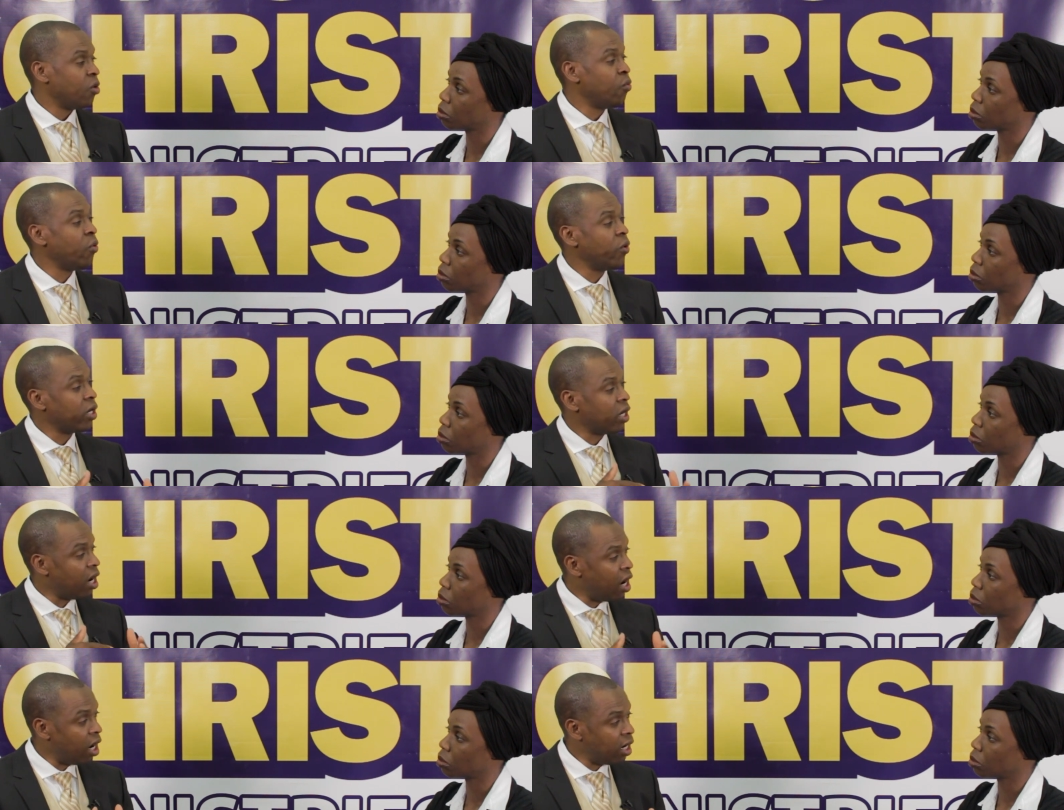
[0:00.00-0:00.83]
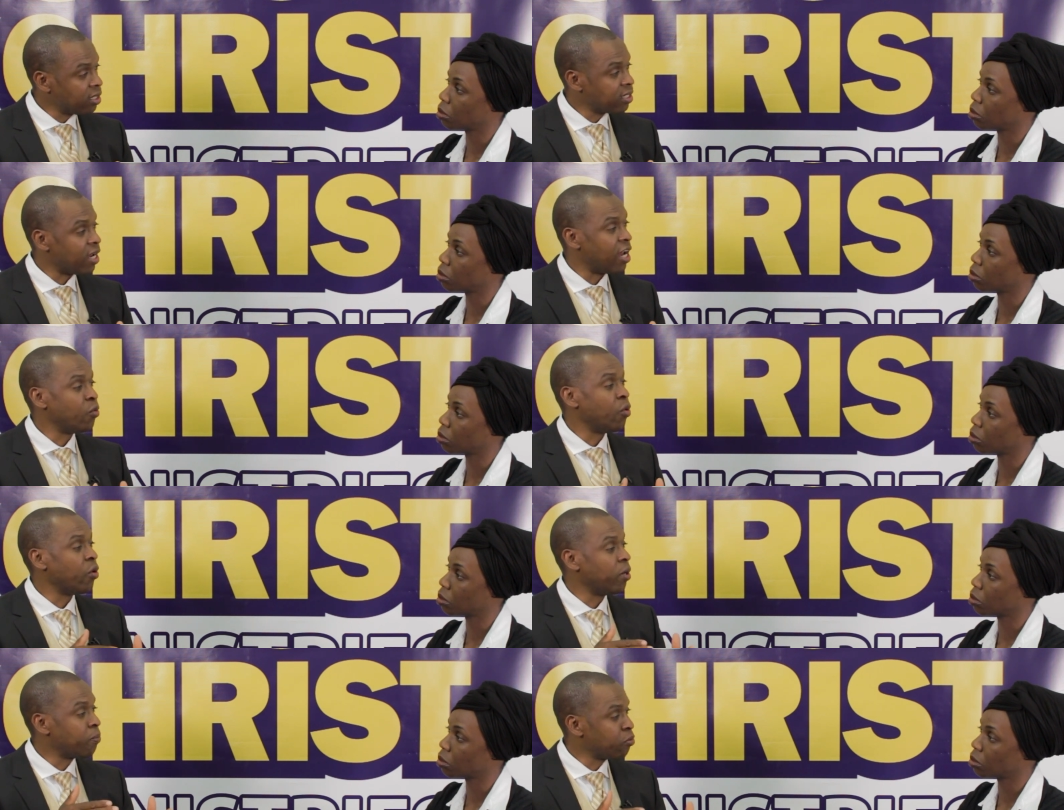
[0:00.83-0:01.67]
Speaker 1: We will halt and we
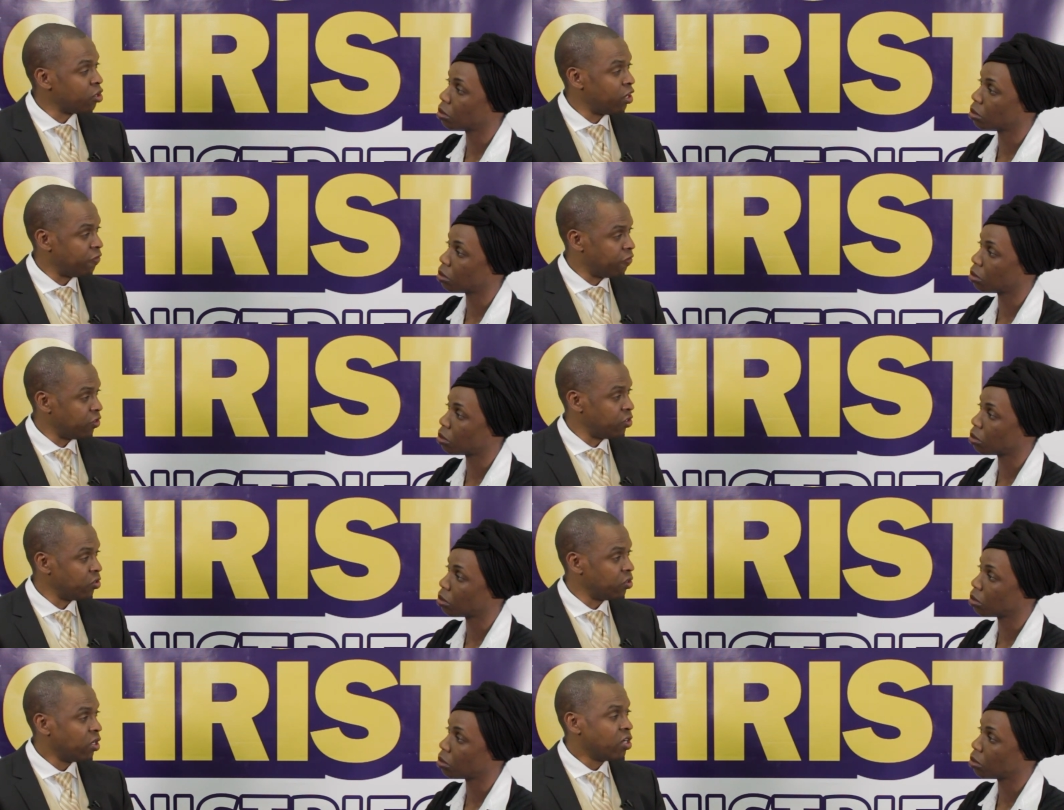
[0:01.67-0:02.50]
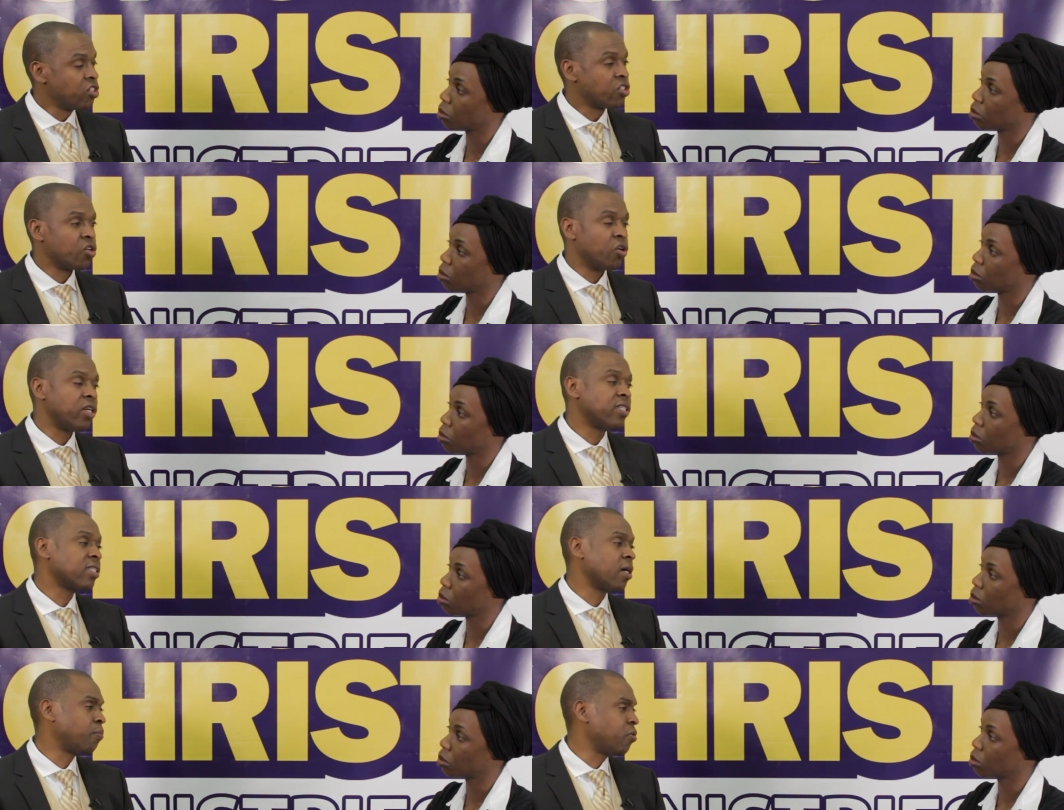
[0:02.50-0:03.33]
will pray for you. So it's
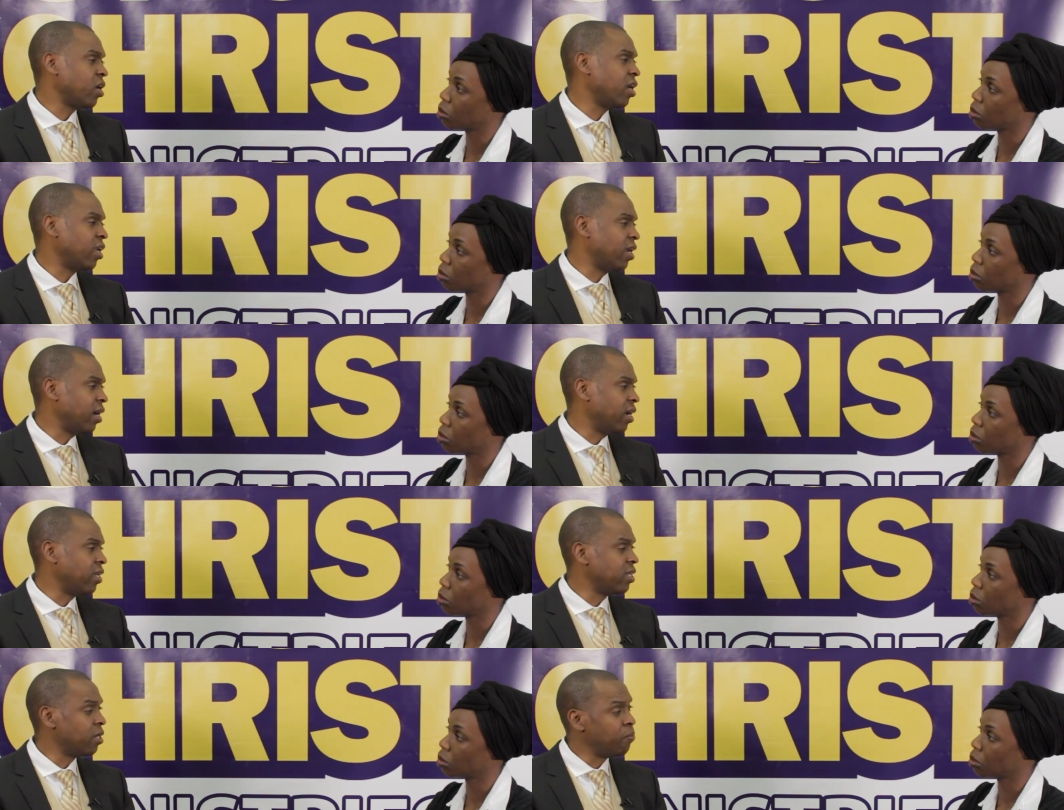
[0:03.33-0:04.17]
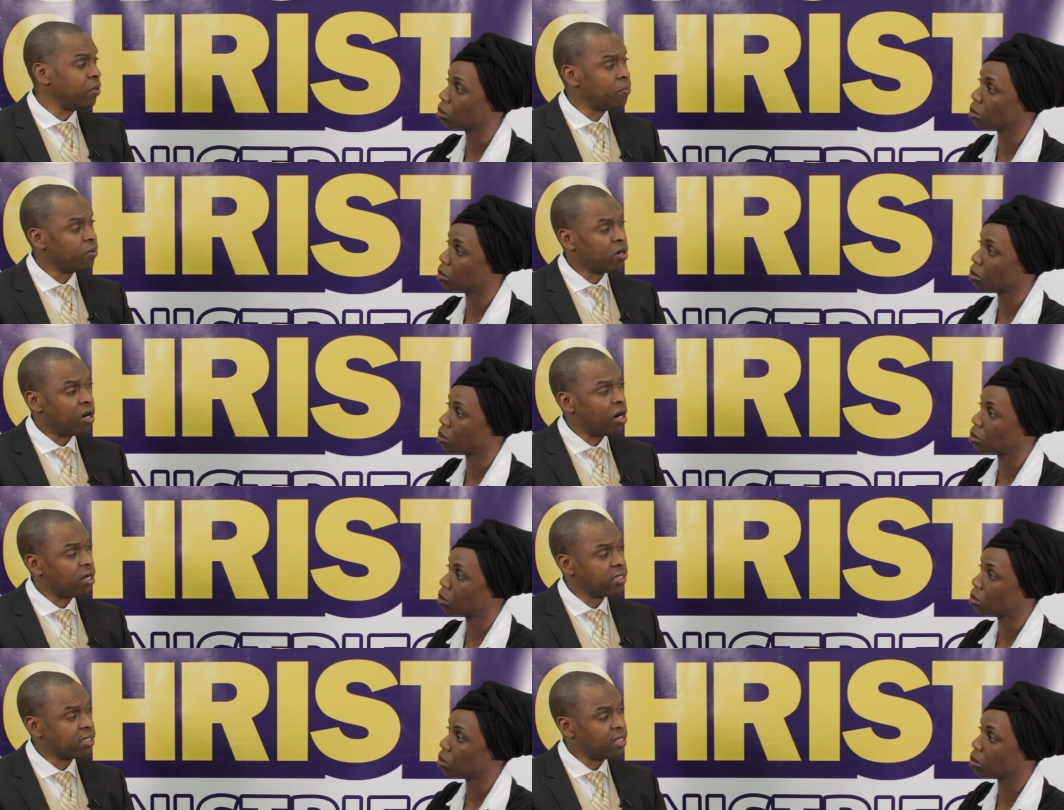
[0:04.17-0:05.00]
a prayer line that people
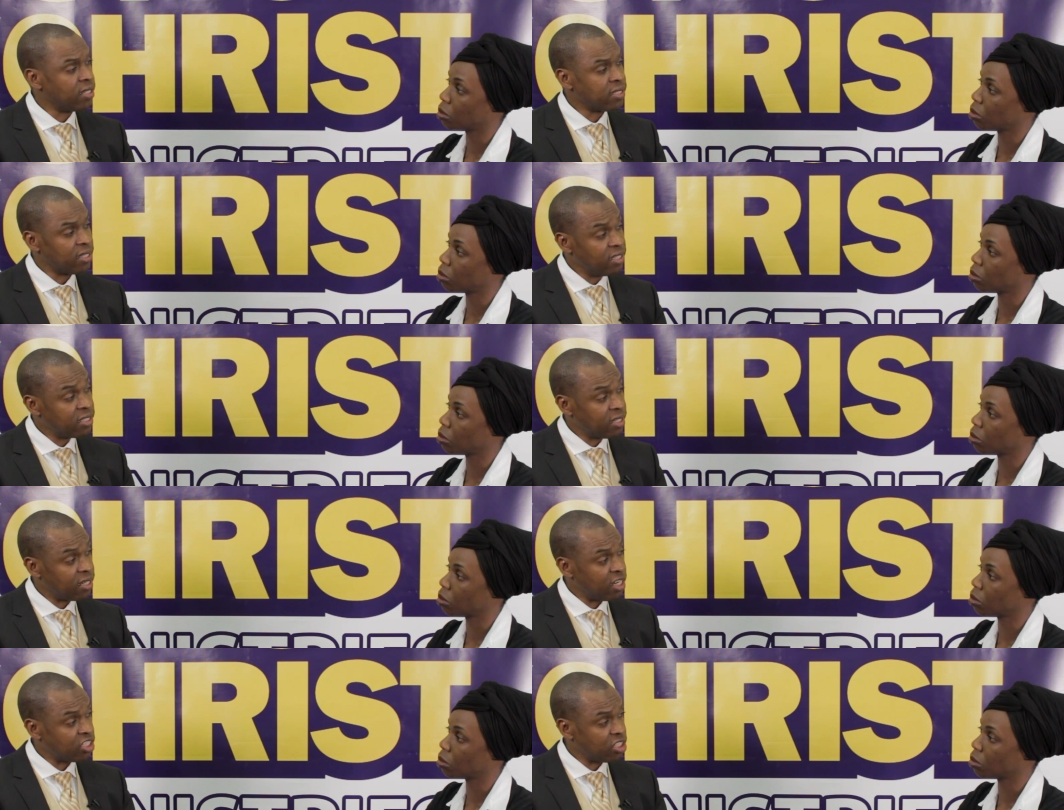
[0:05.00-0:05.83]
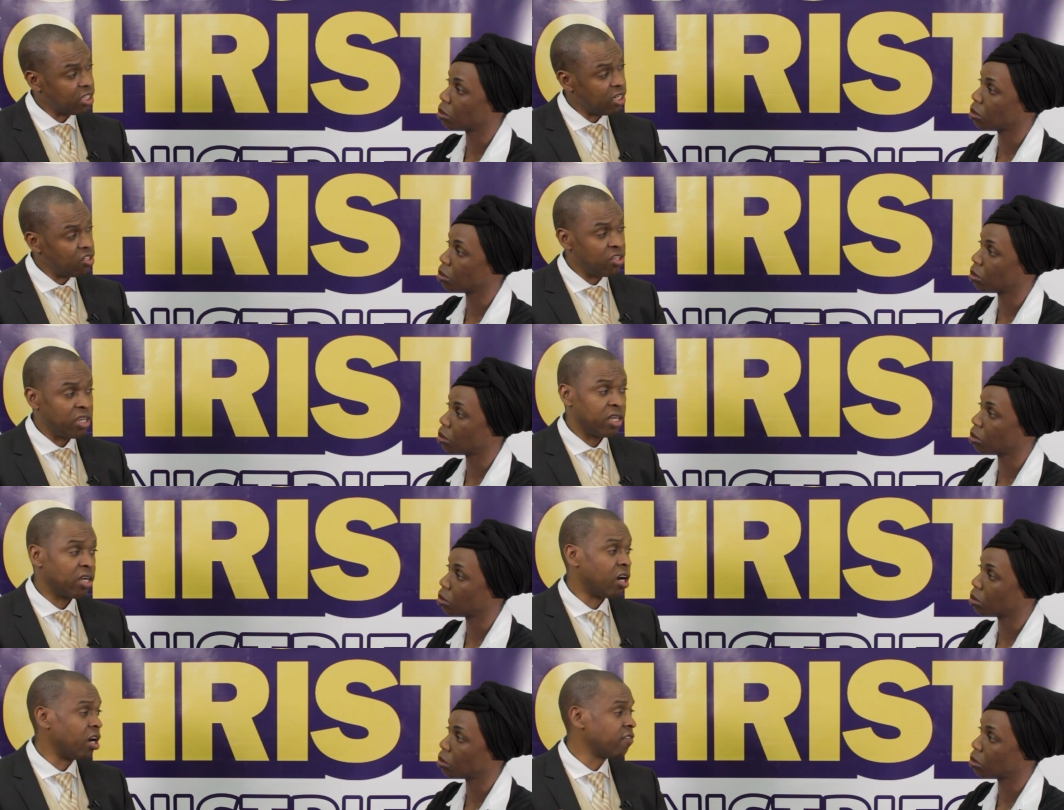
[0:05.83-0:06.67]
calls in. It's international. You can
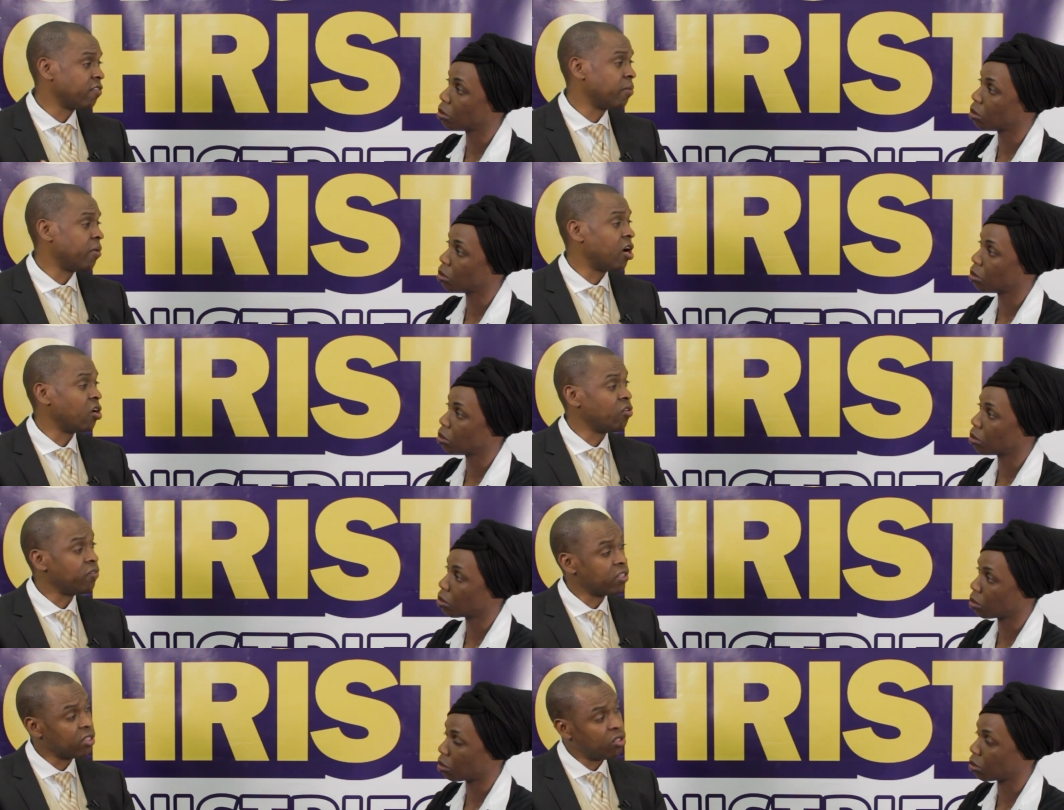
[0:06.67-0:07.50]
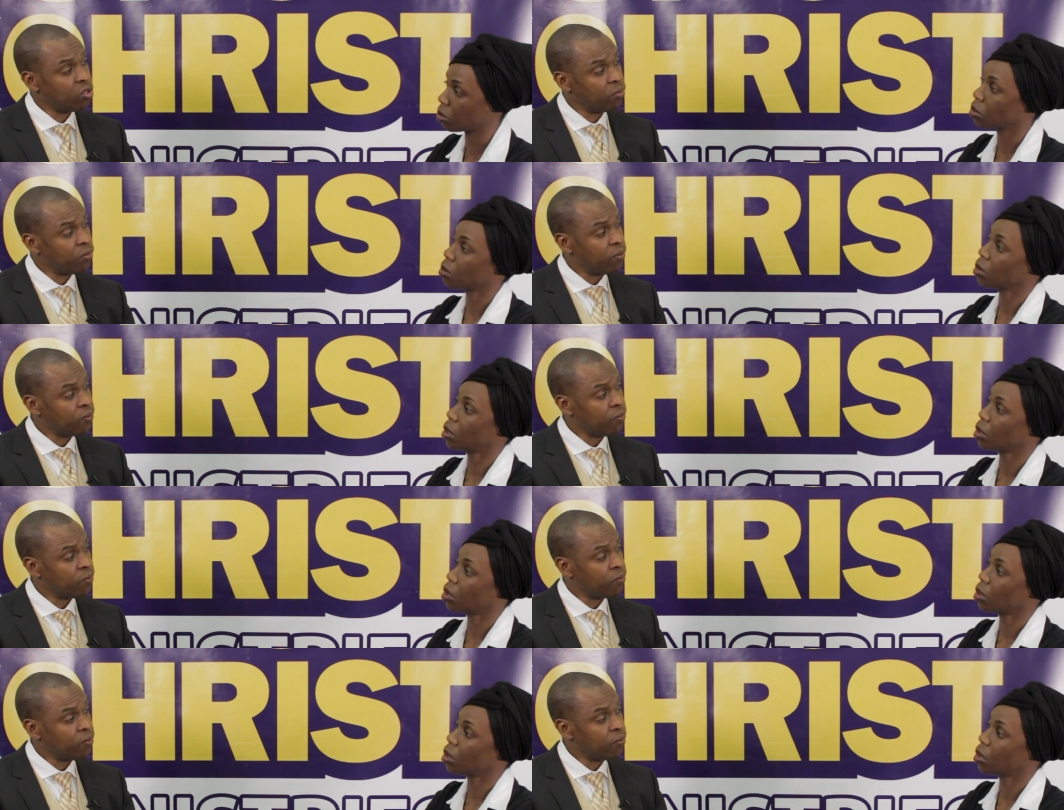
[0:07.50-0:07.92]
call from all over the globe.